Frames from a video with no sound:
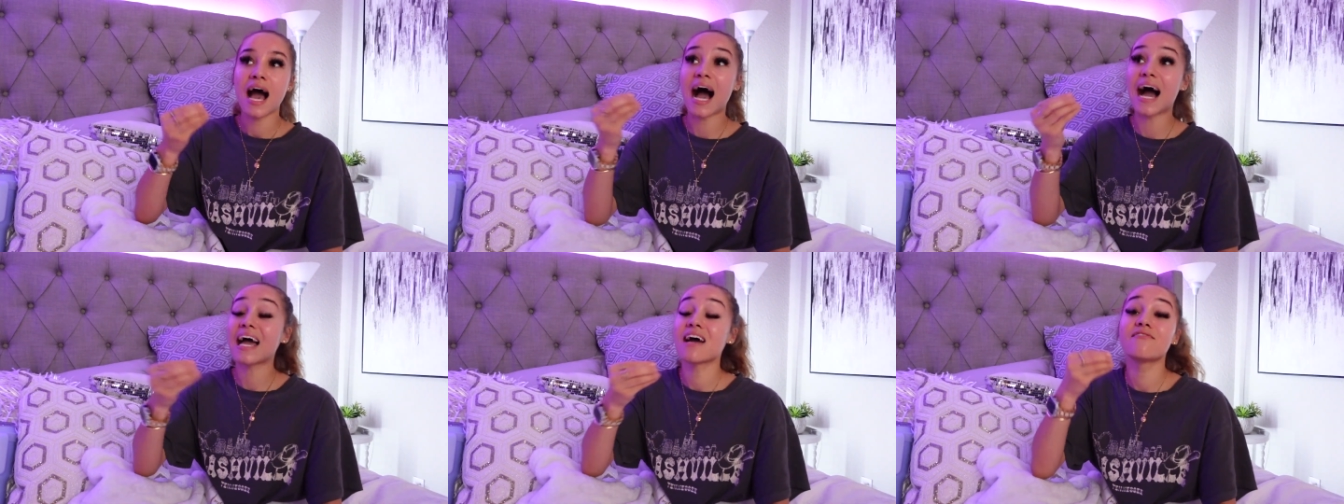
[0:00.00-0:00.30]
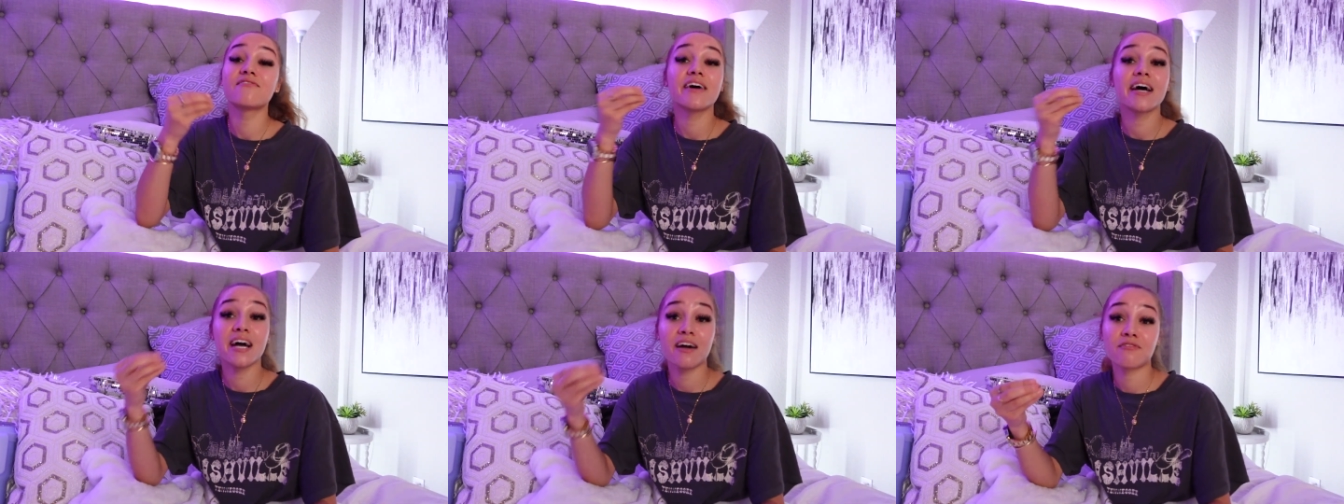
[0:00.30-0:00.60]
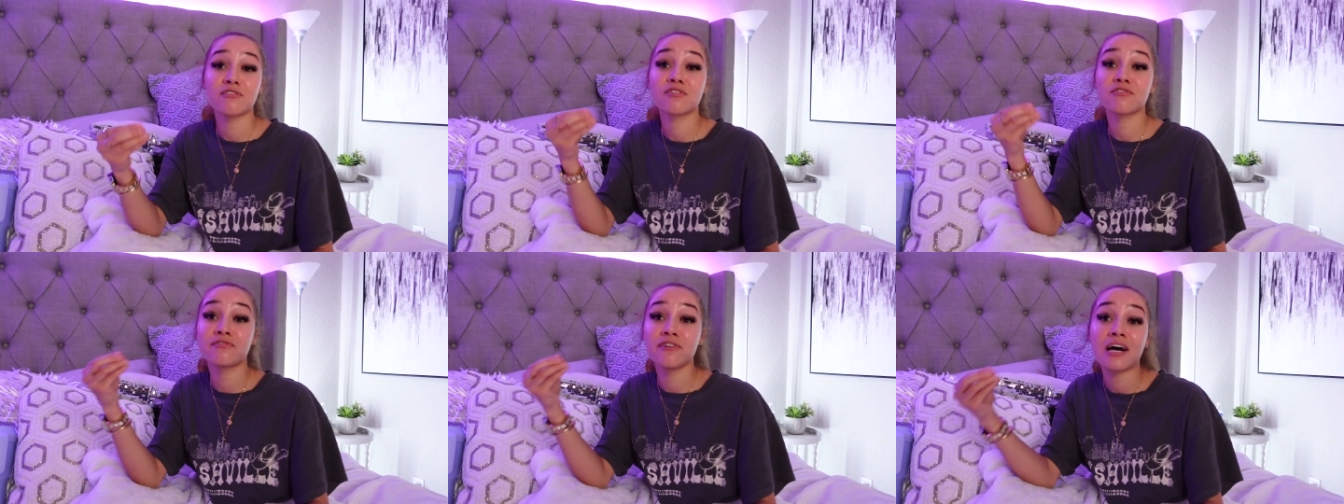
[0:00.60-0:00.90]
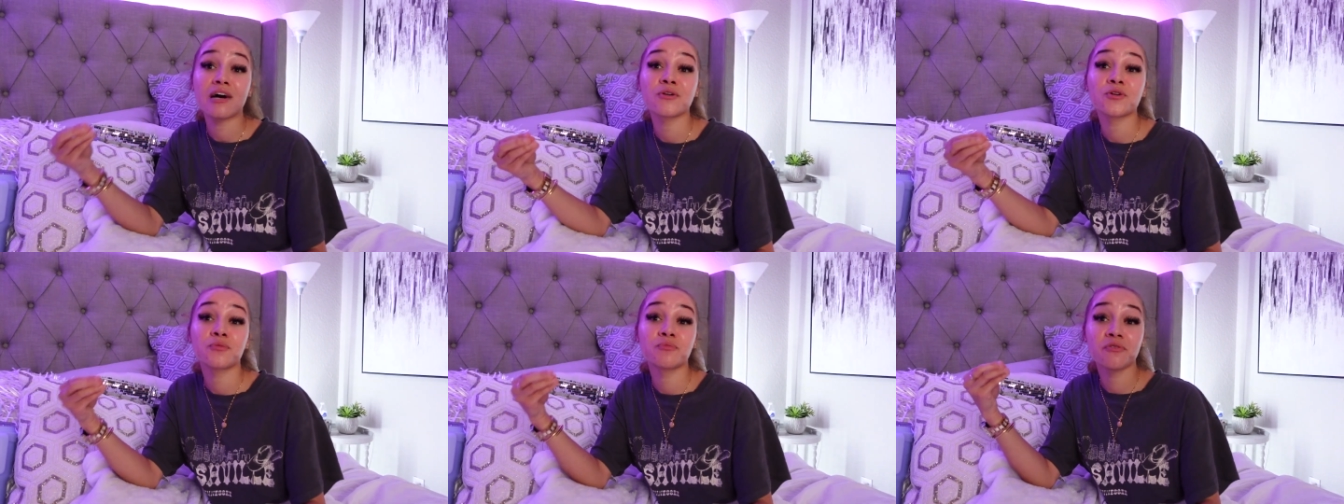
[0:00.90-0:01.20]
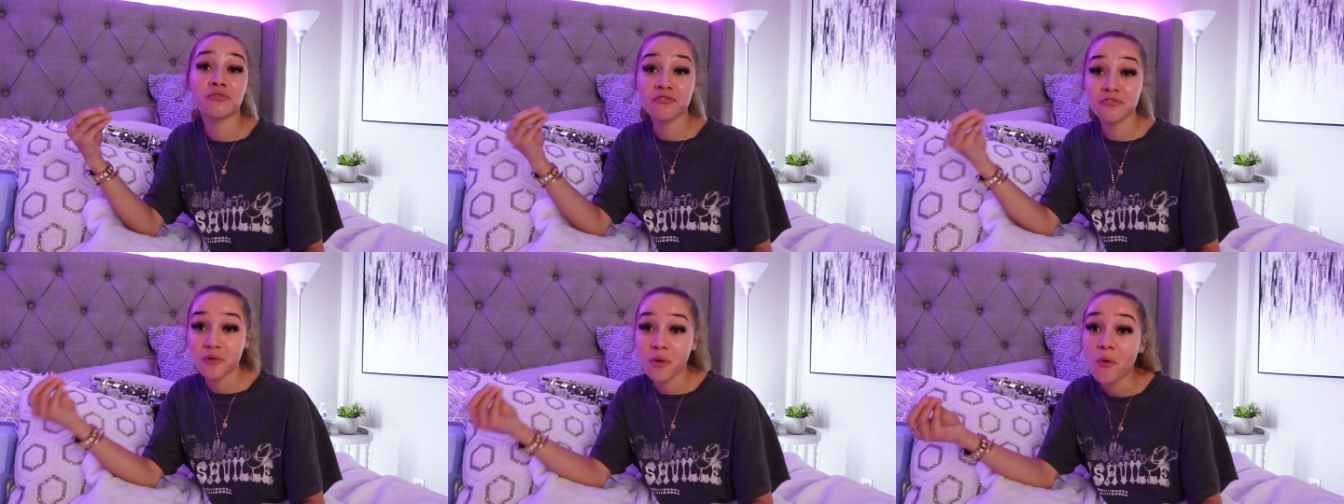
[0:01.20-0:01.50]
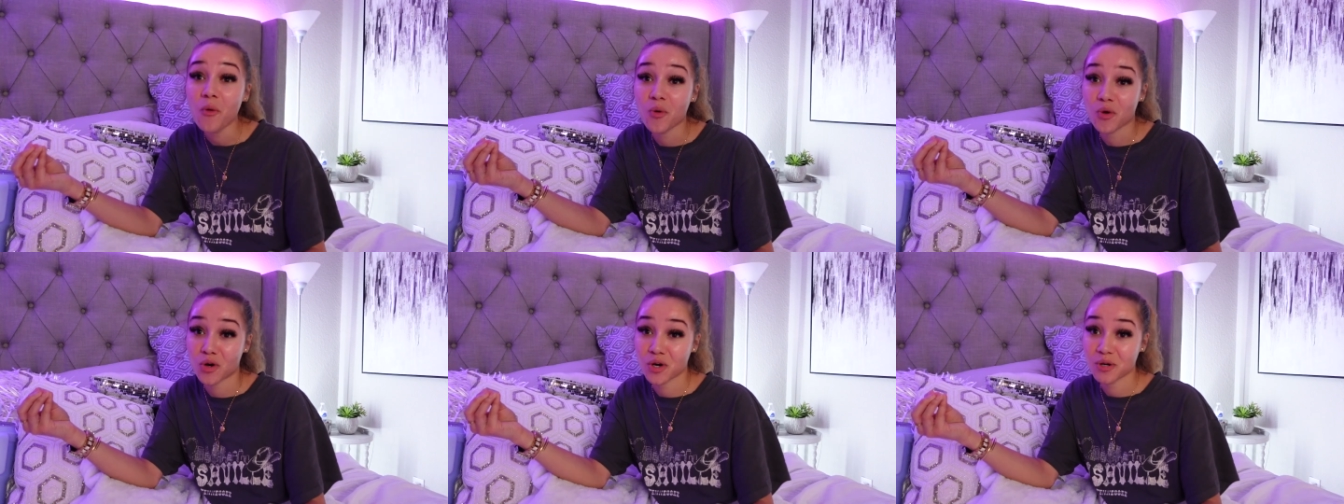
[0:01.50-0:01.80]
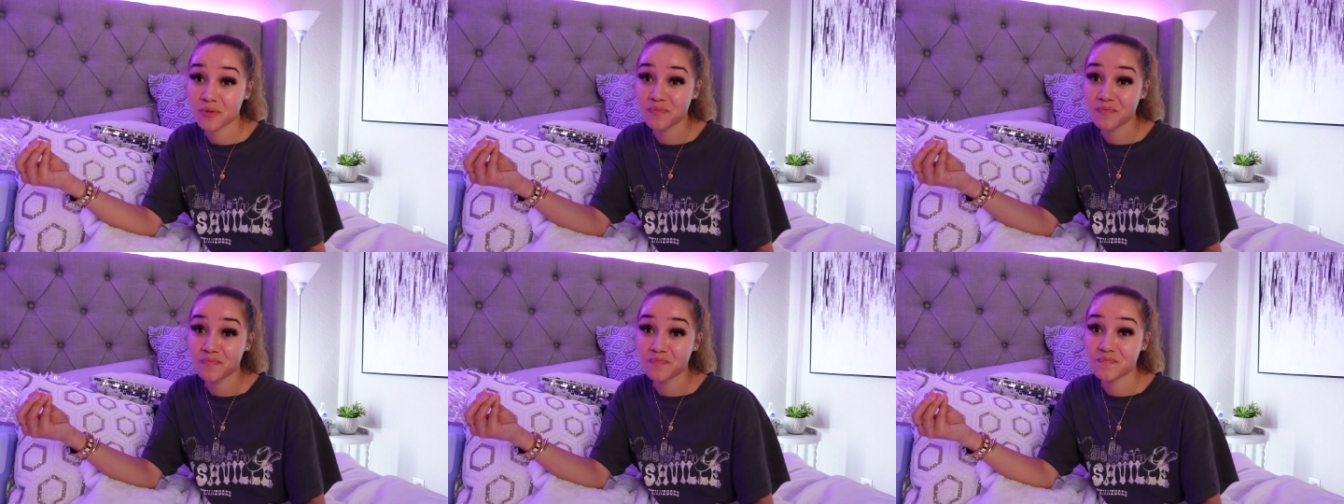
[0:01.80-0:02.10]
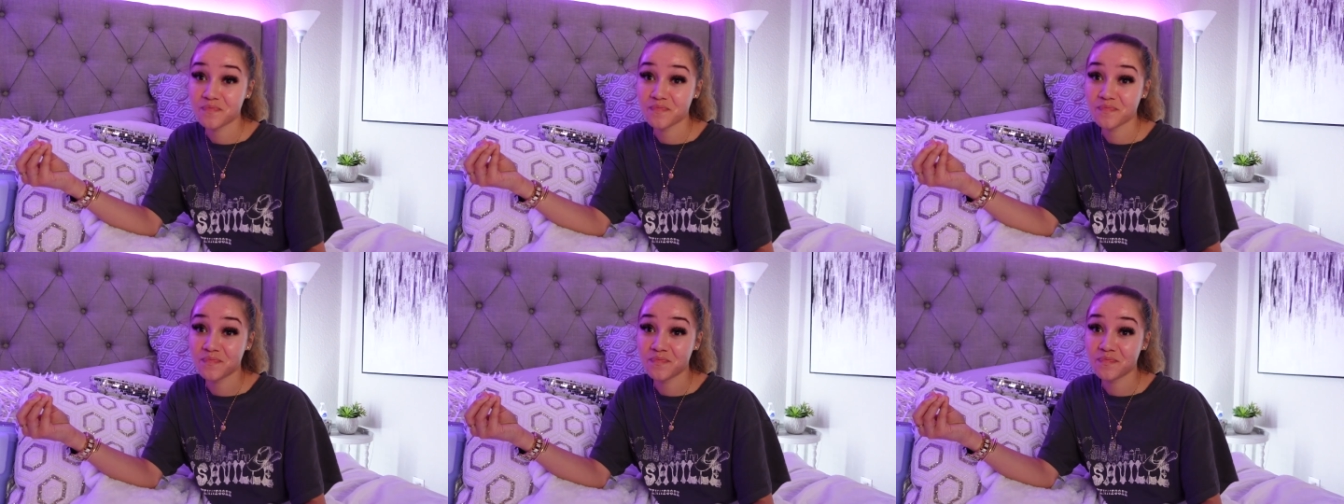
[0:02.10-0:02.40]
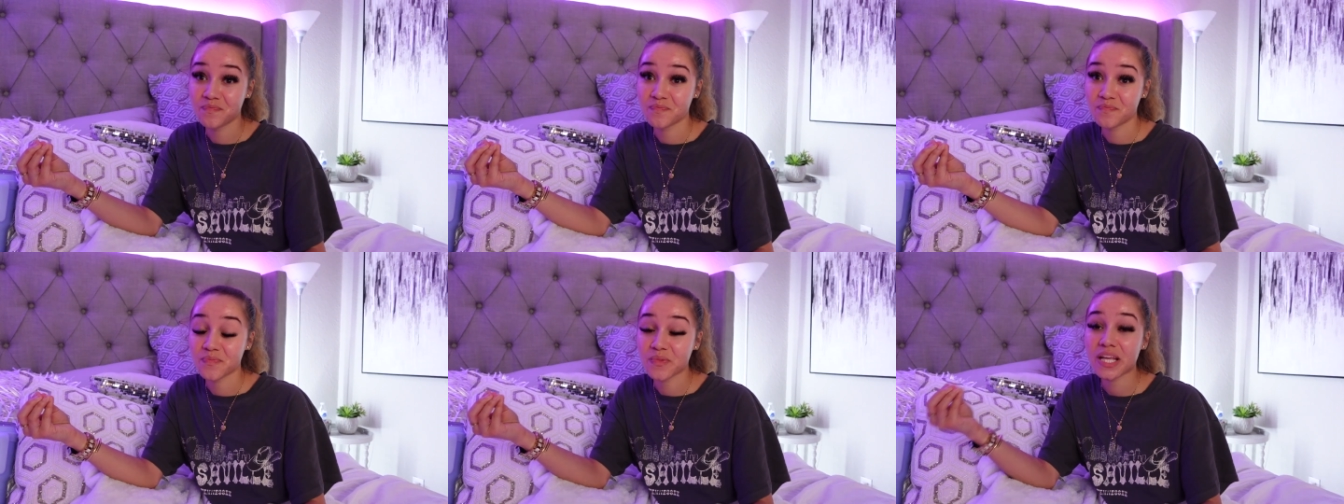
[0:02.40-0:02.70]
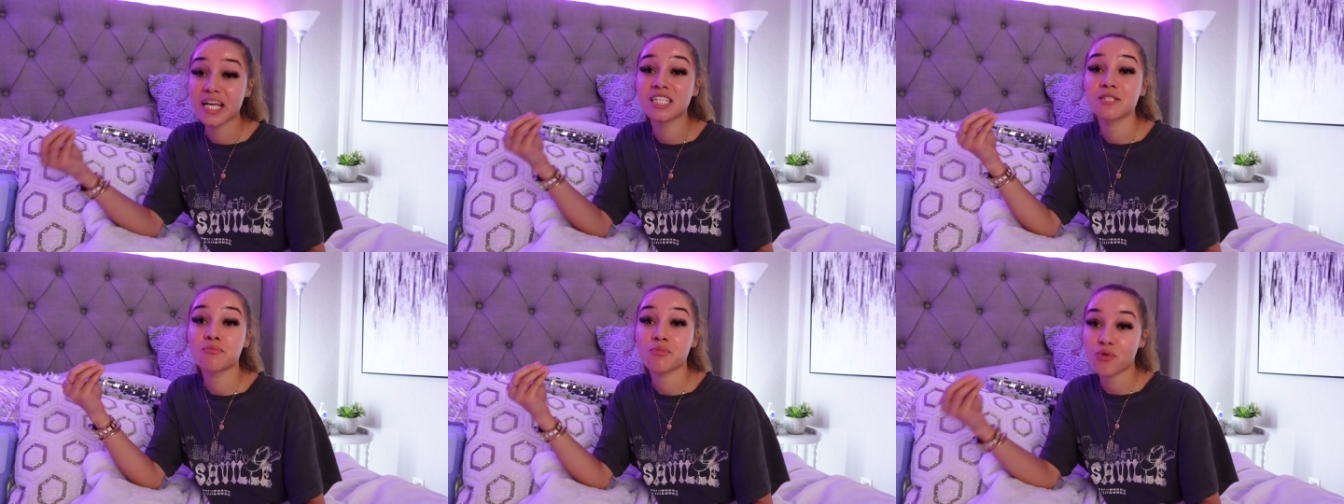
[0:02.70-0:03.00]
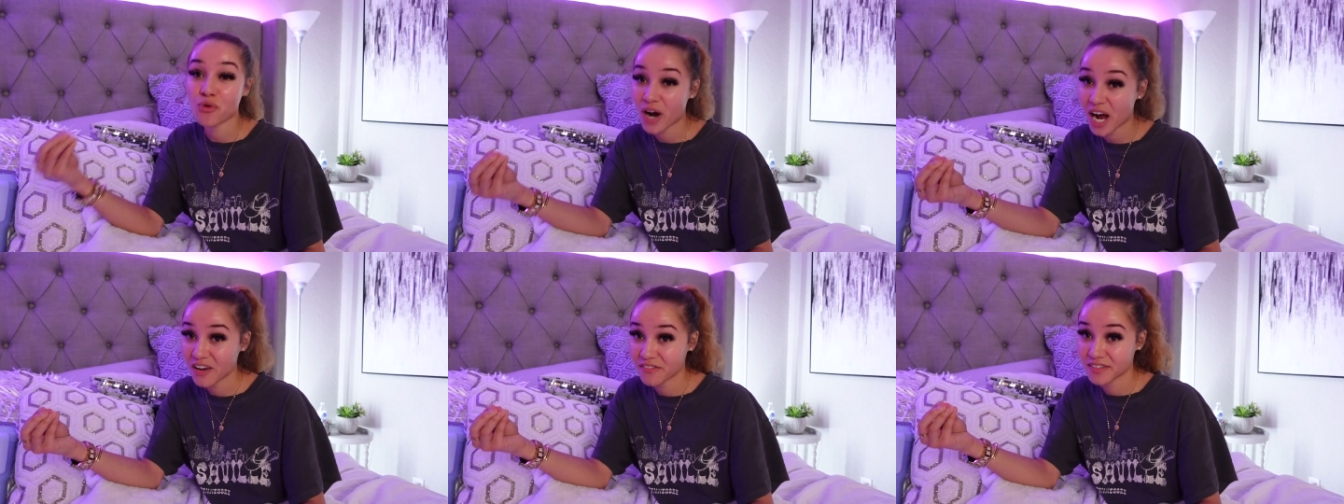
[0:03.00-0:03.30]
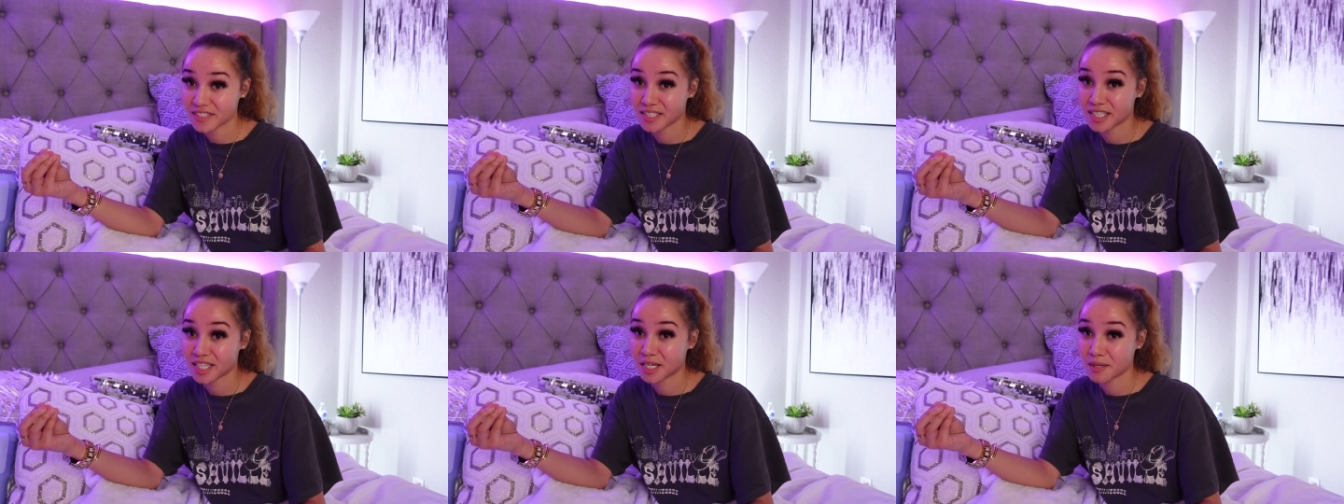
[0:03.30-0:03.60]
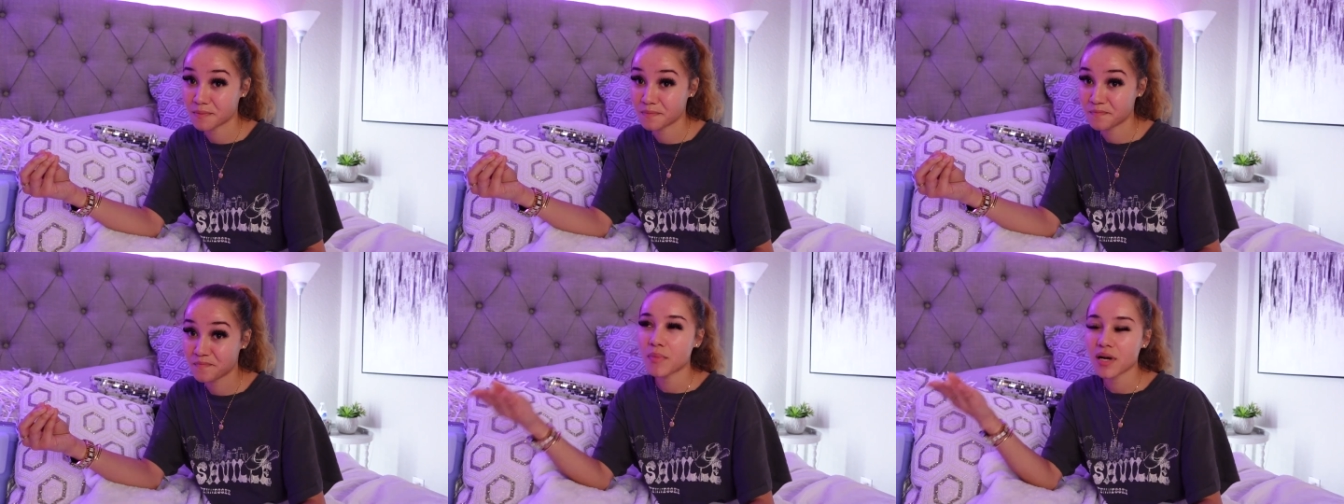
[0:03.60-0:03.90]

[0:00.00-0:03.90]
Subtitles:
I have ever valued before is privacy.